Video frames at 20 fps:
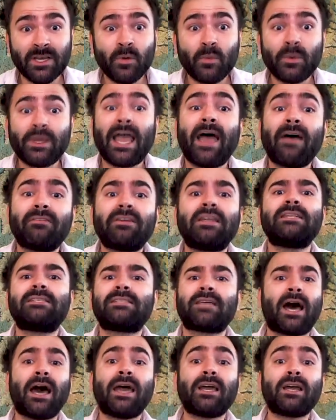We have an
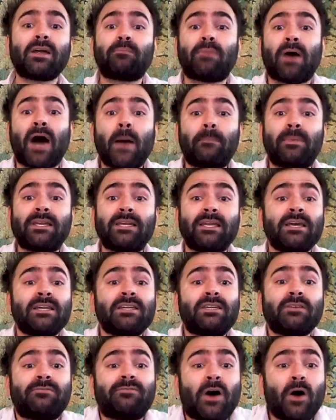entire puppet
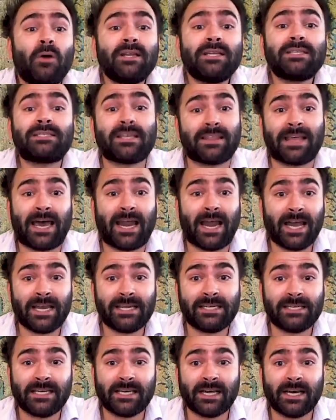devoted to that
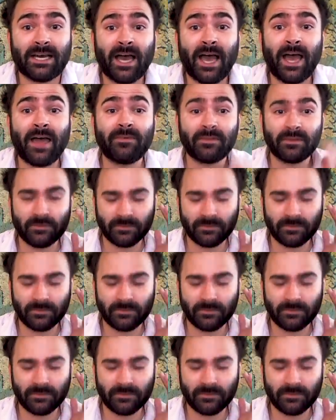idea.